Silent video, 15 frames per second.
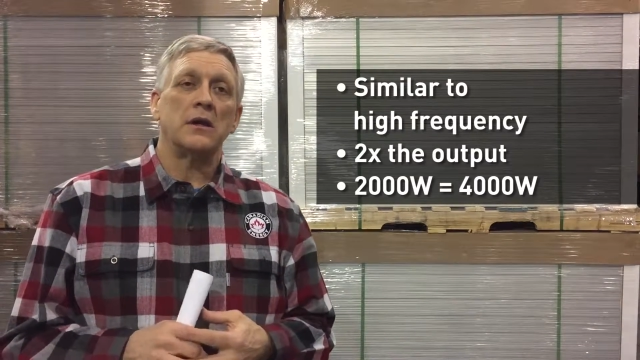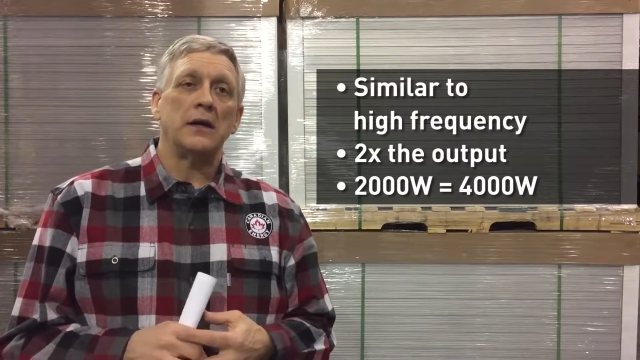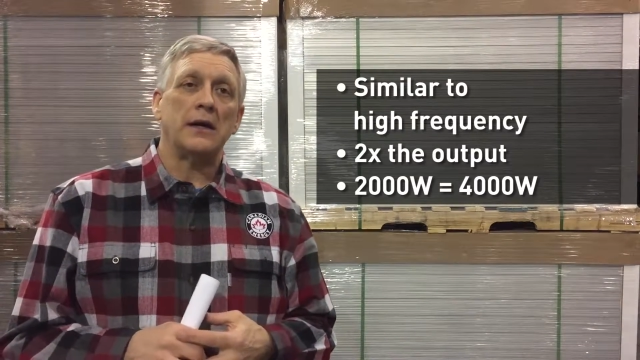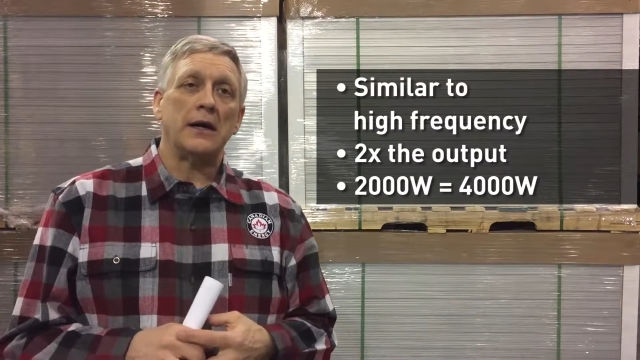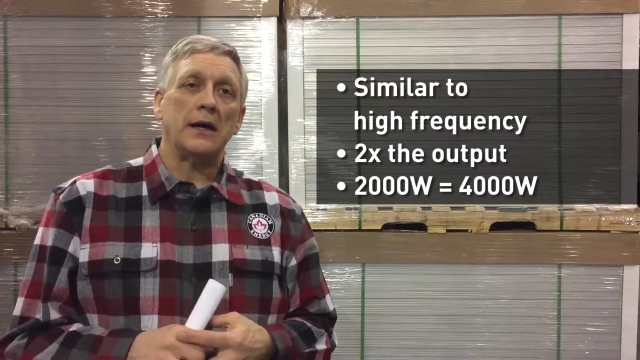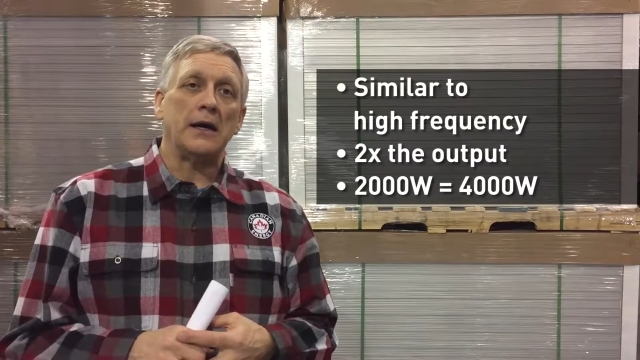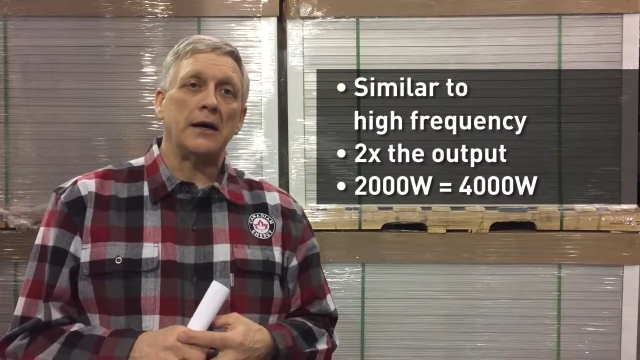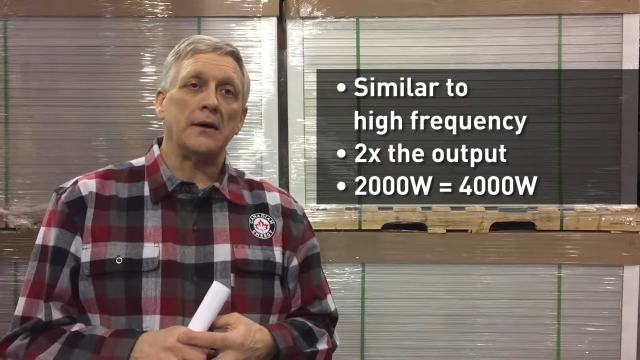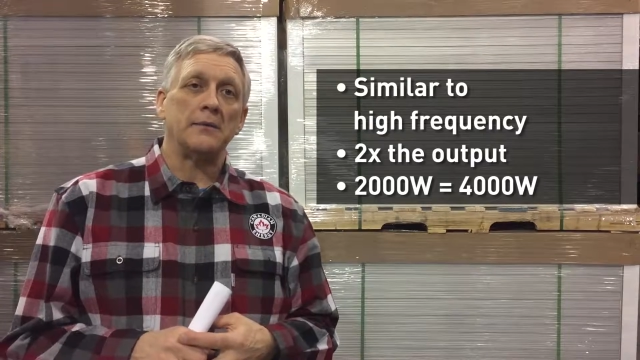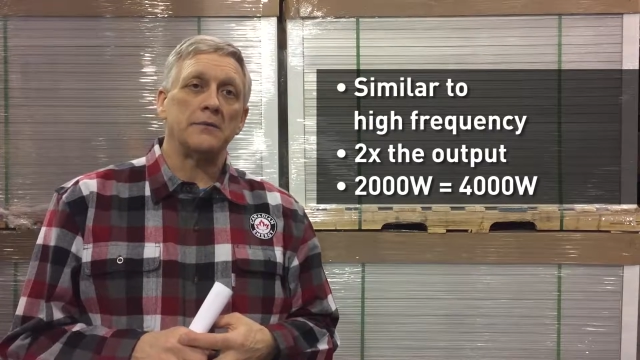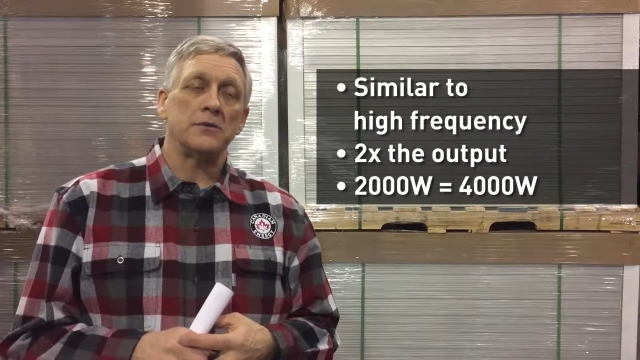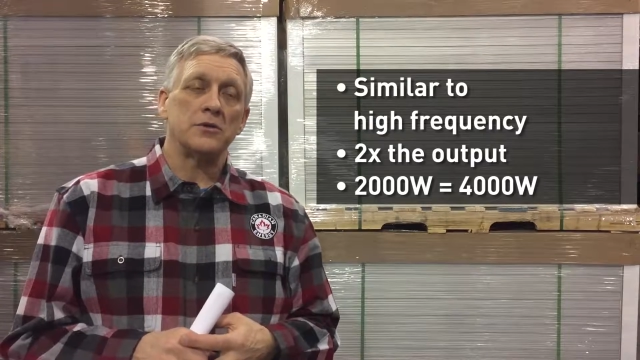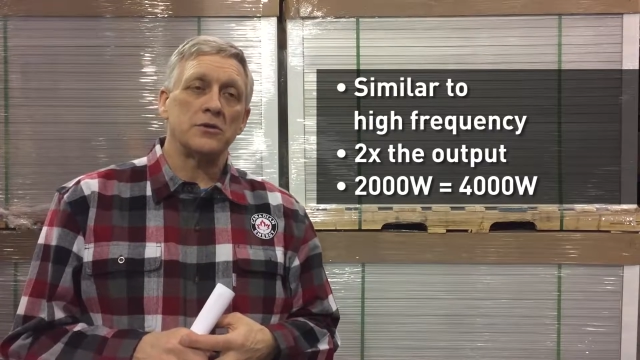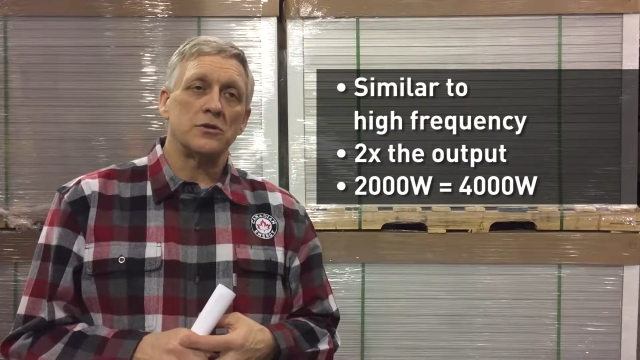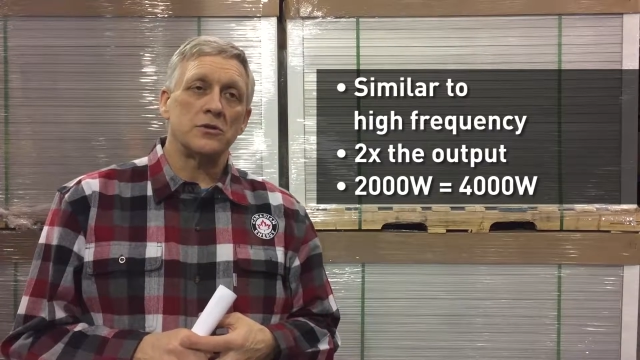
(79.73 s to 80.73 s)
uh,
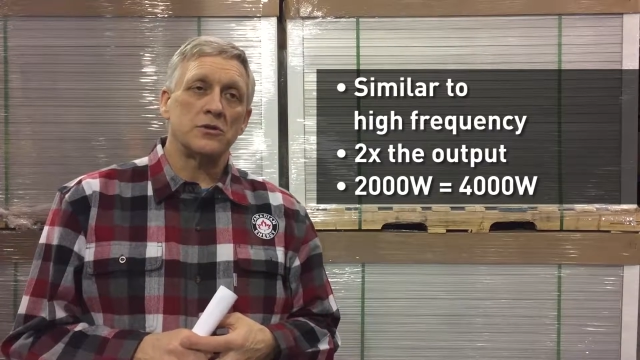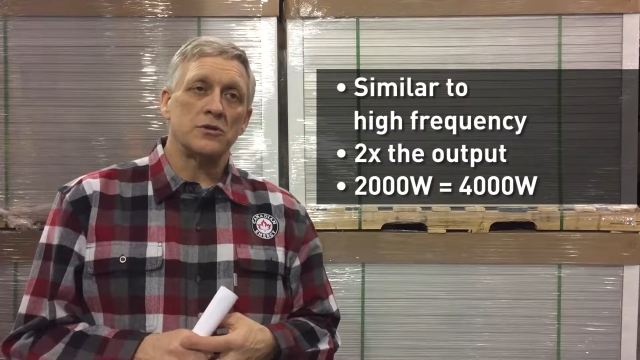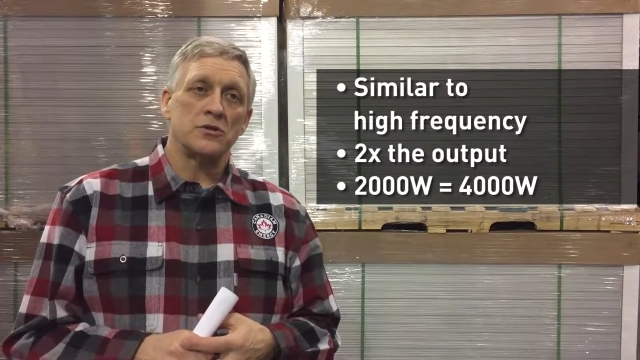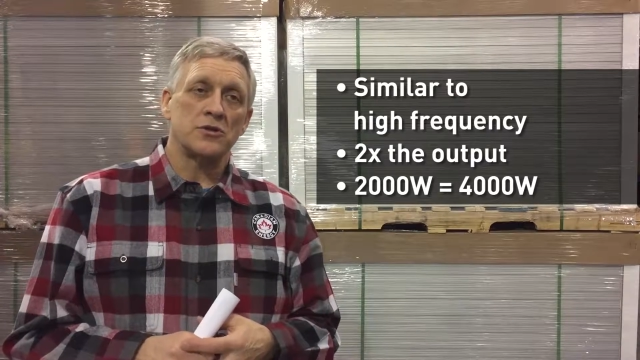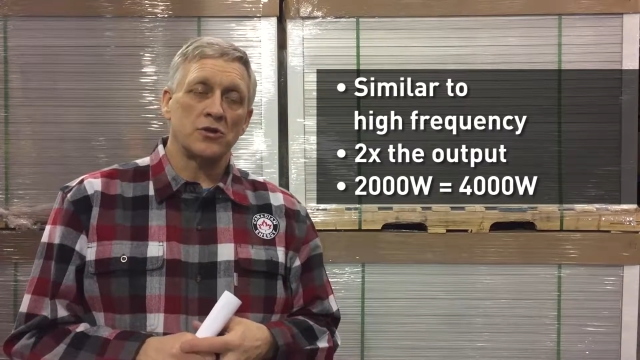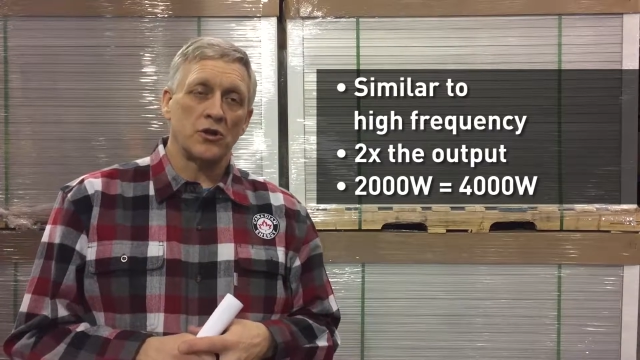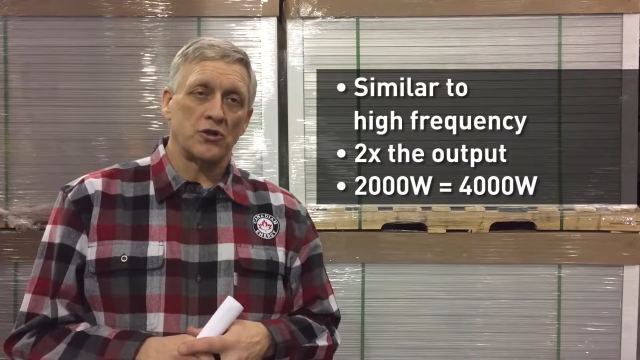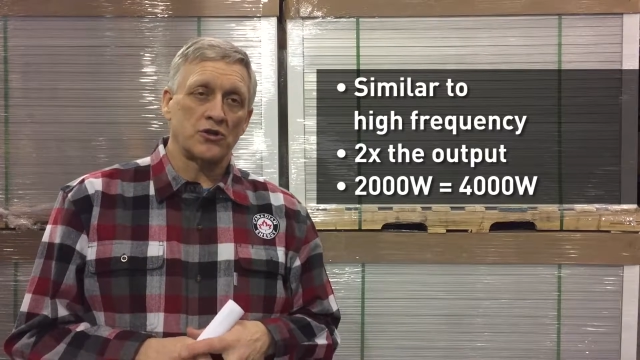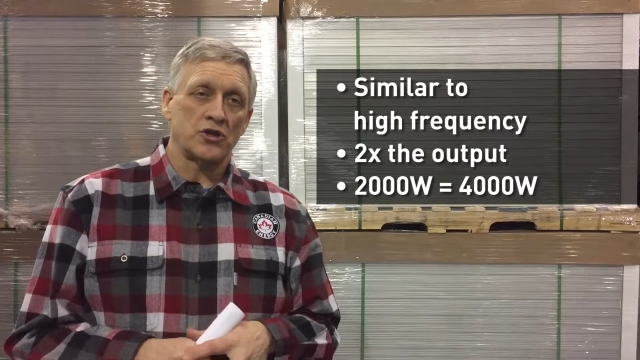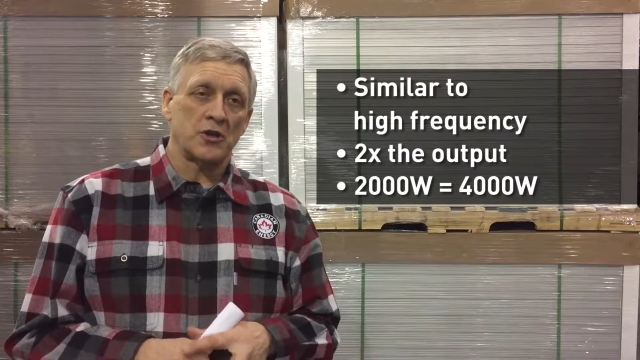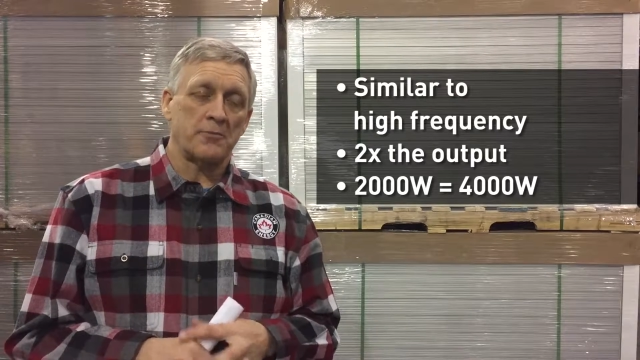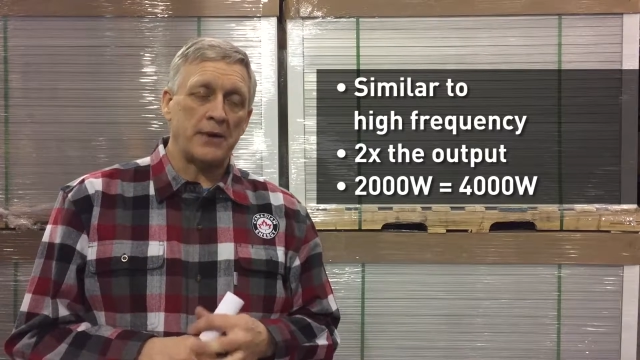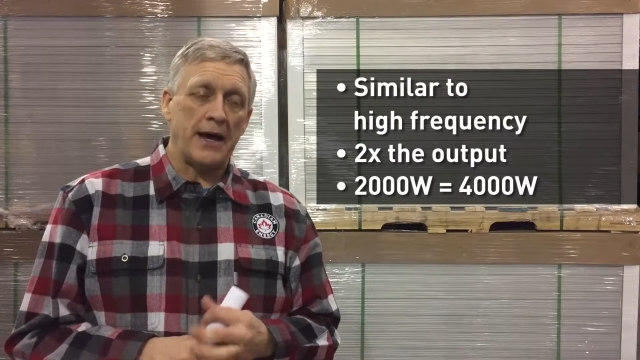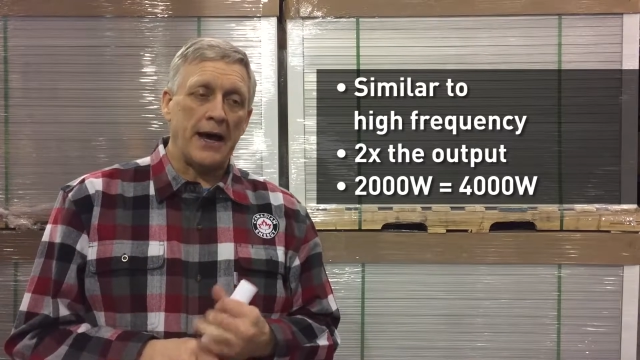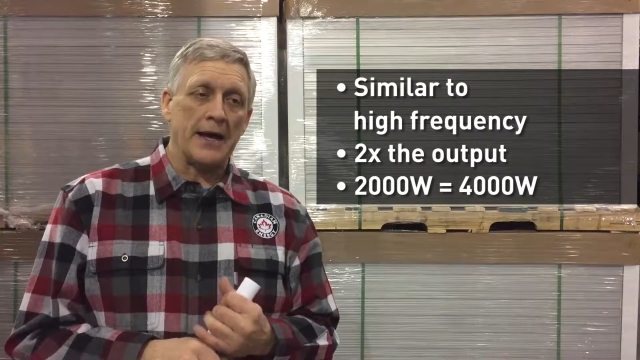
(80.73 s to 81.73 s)
surge
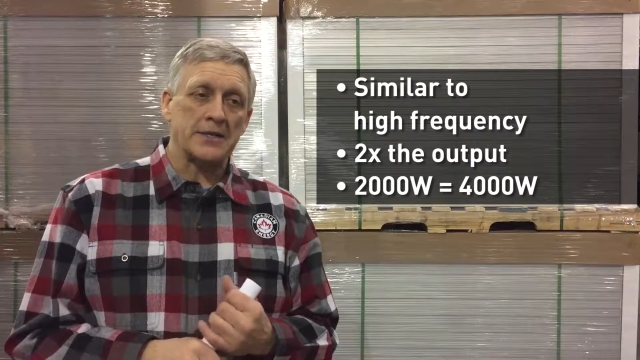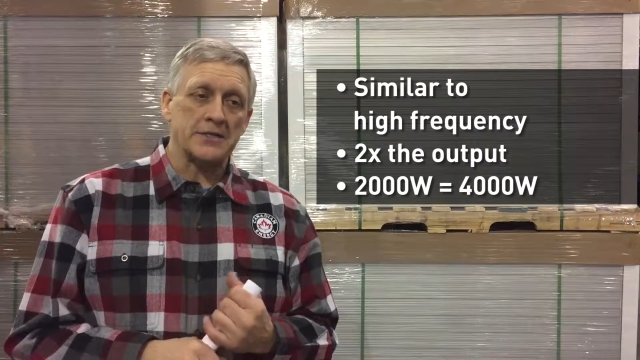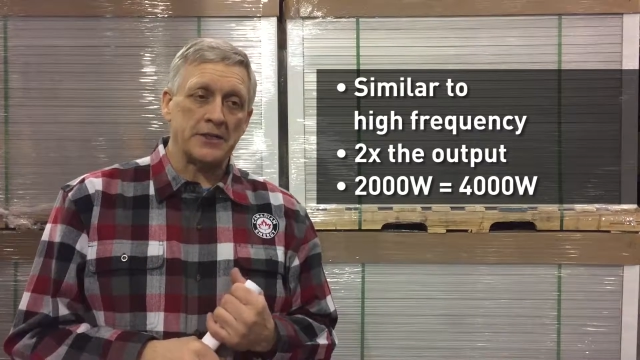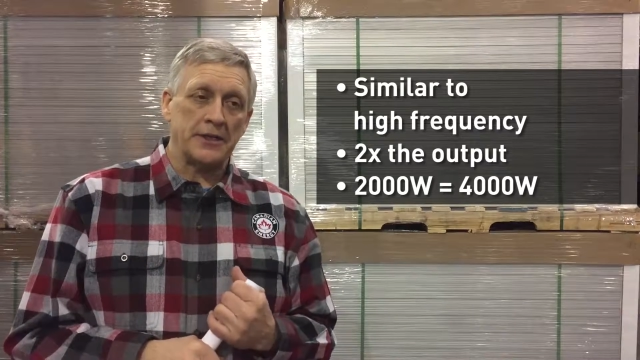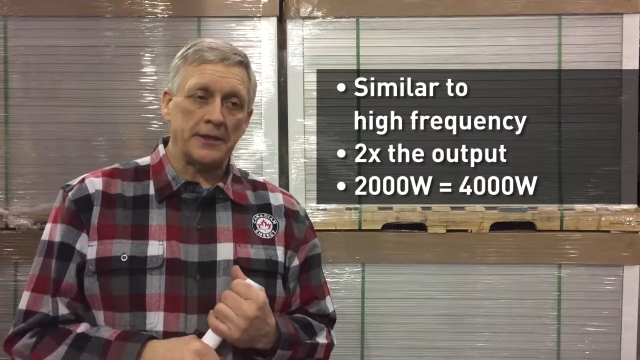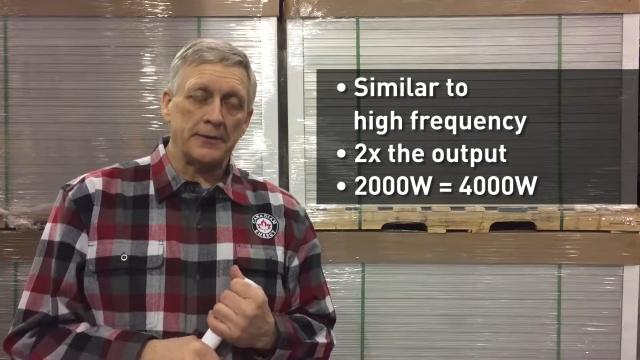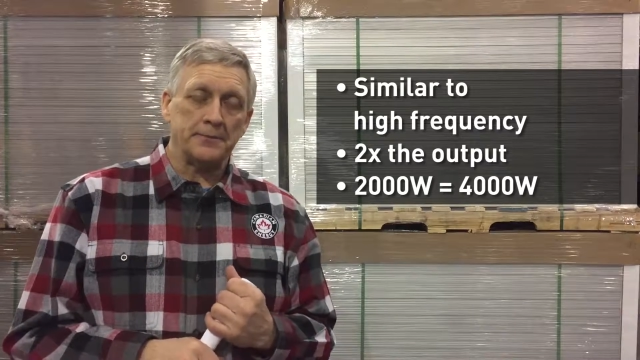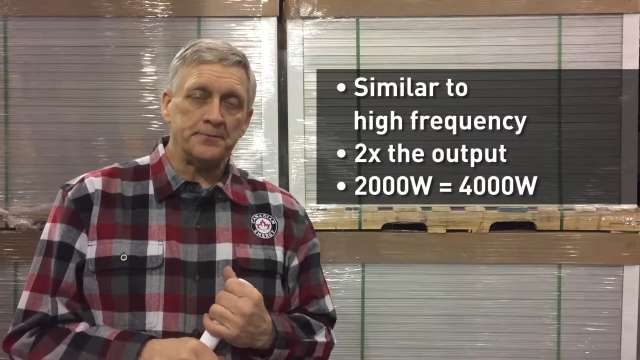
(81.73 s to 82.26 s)
capacity.